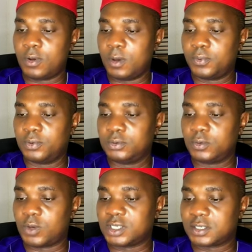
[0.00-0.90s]

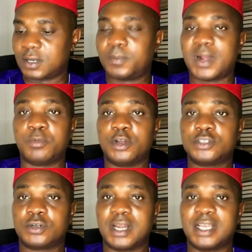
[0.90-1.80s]
Open WhatsApp. I'm going
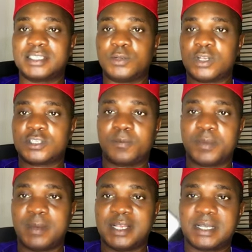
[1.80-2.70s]
to connect the WhatsApp in my